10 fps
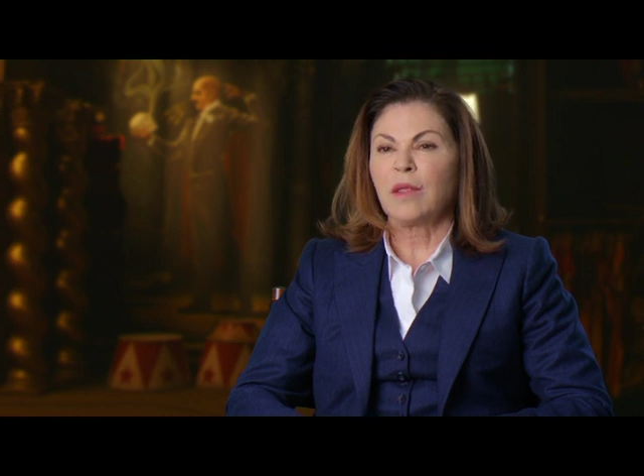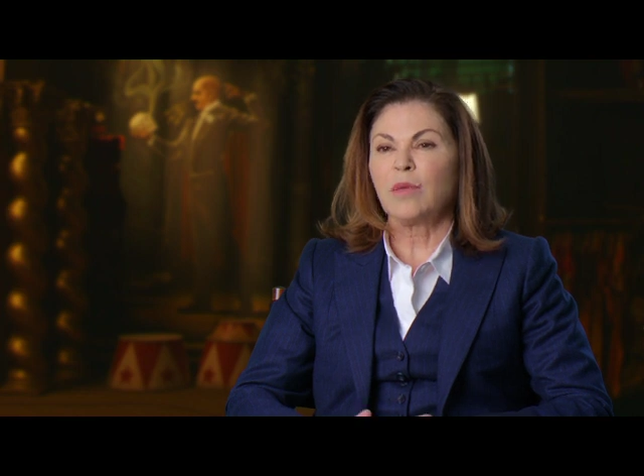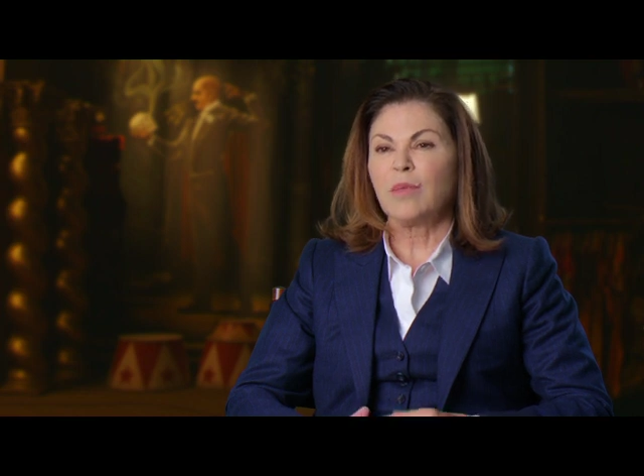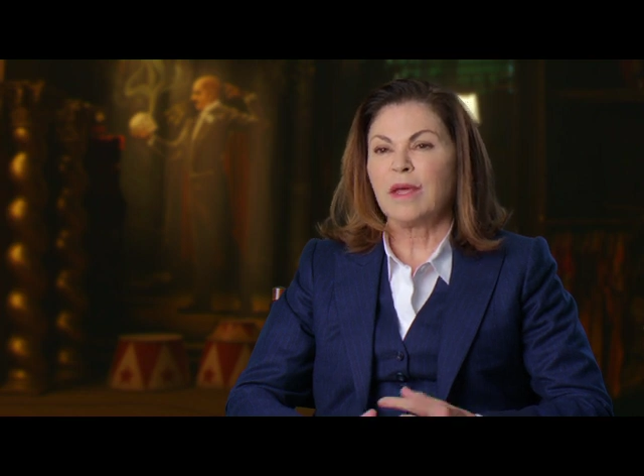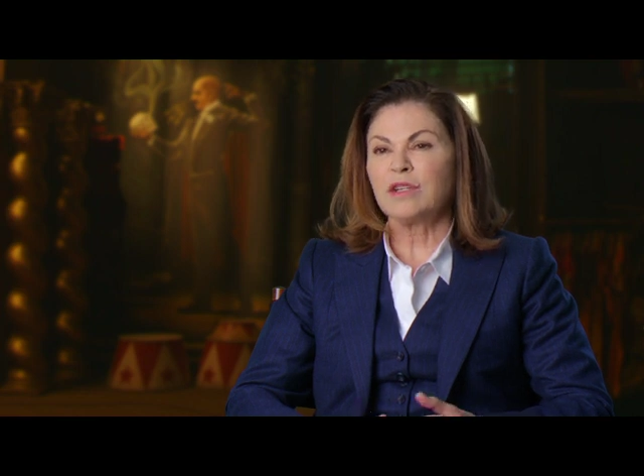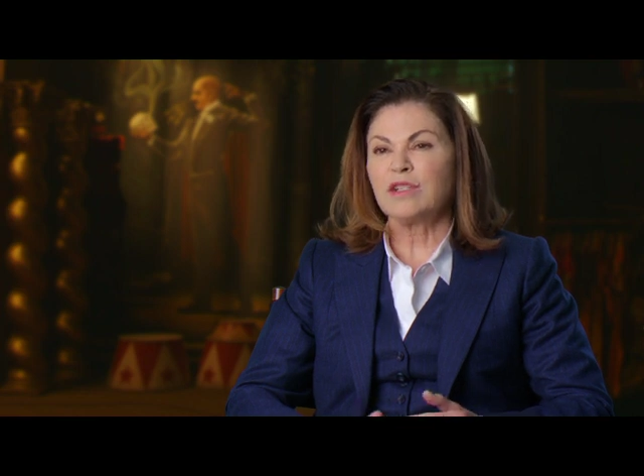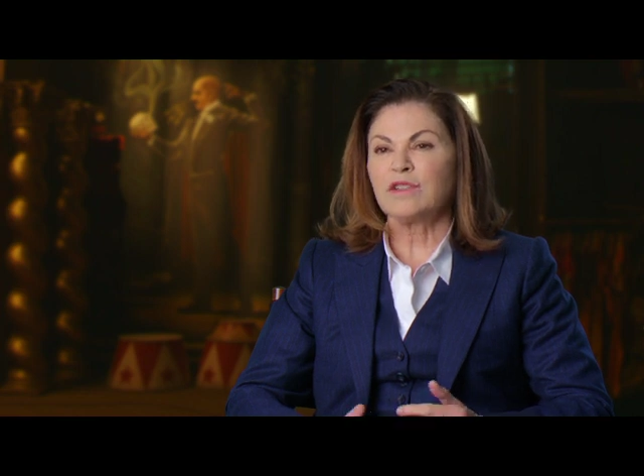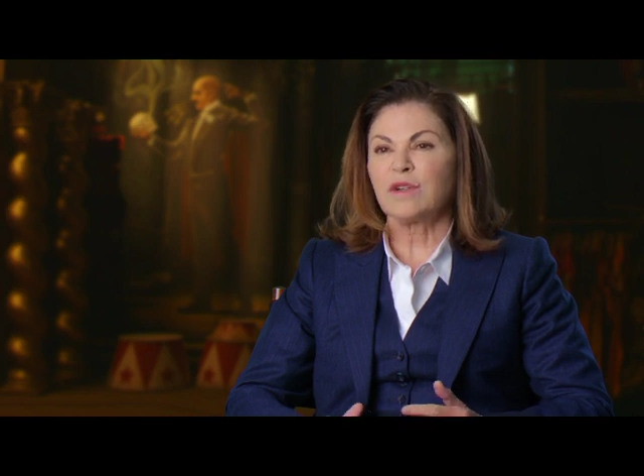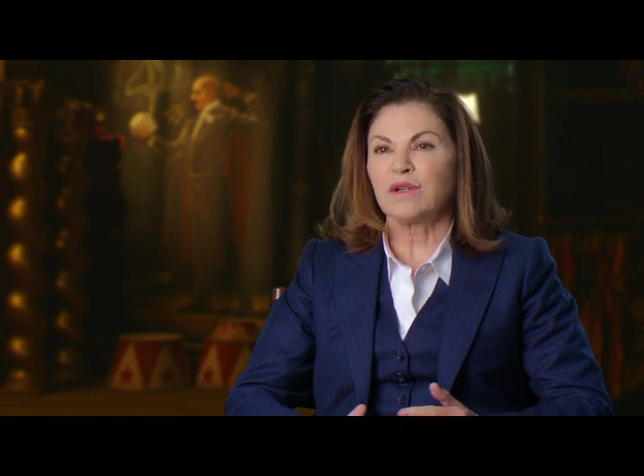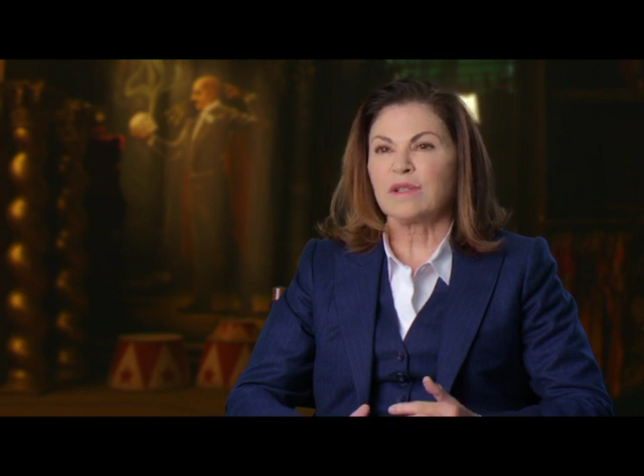The Medici
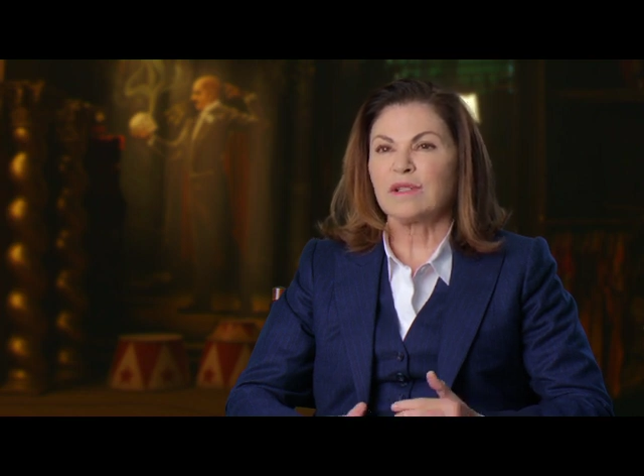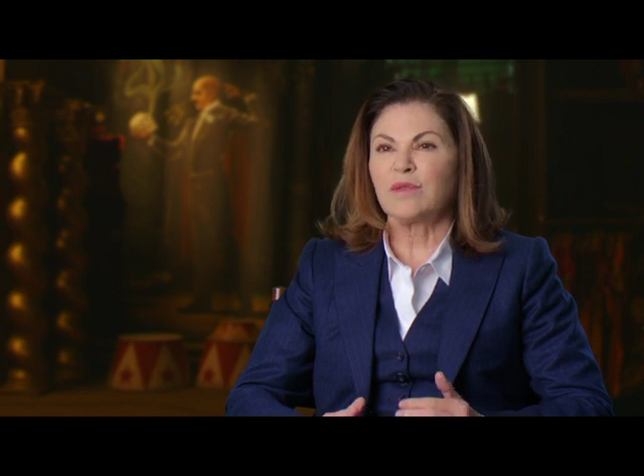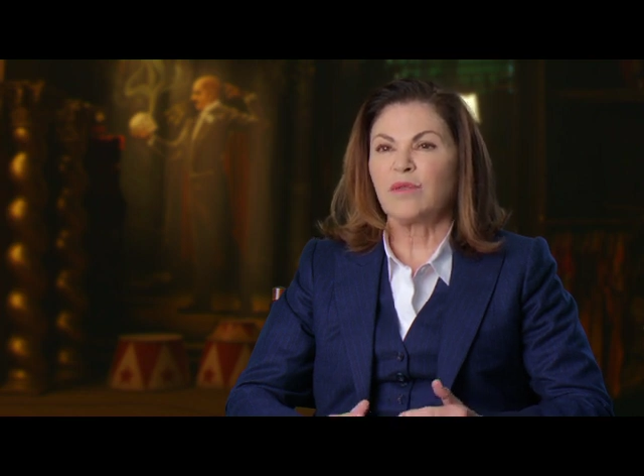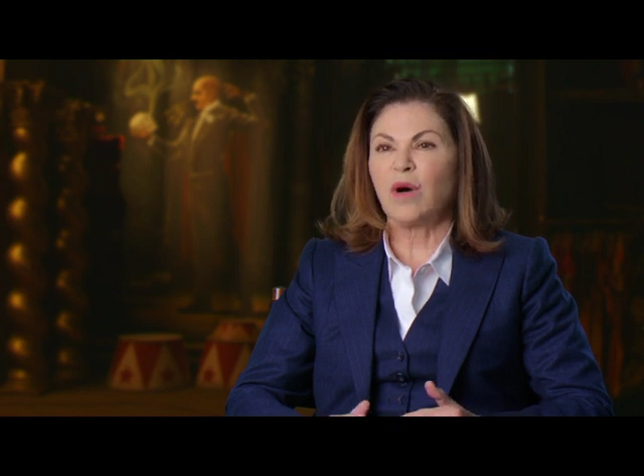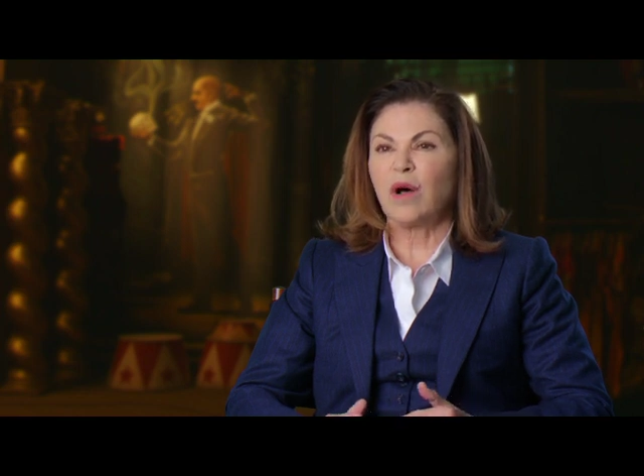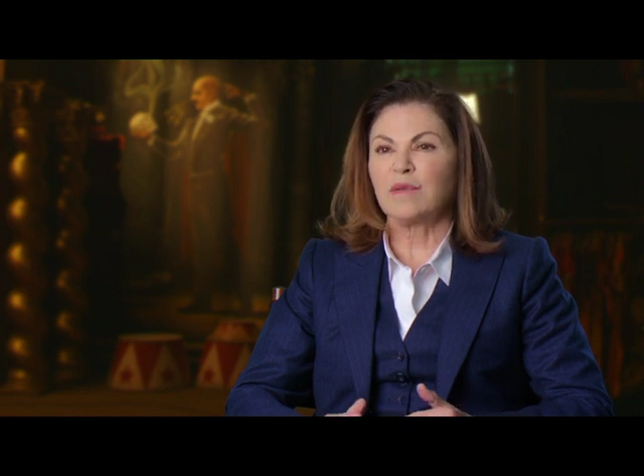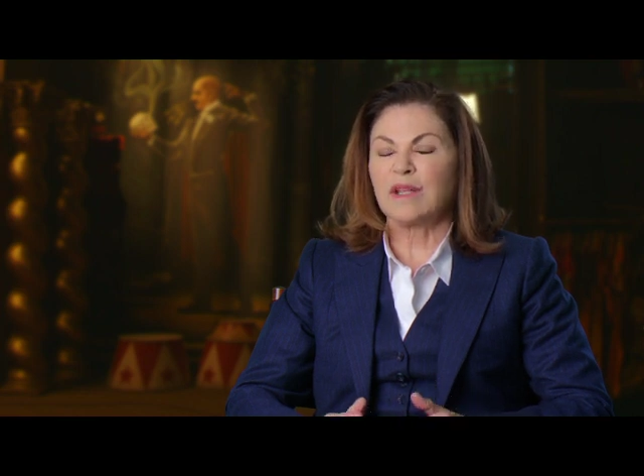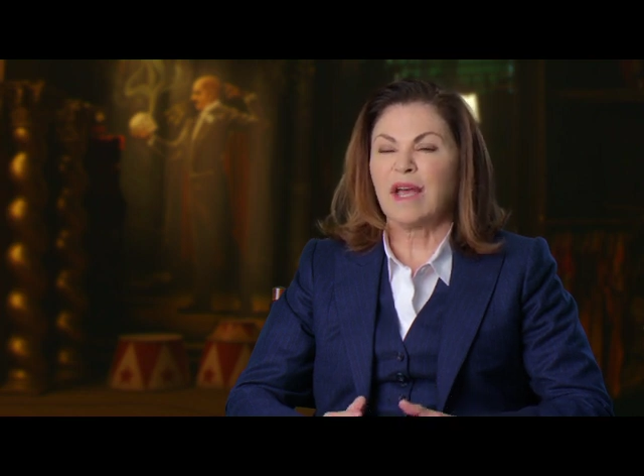circus evolves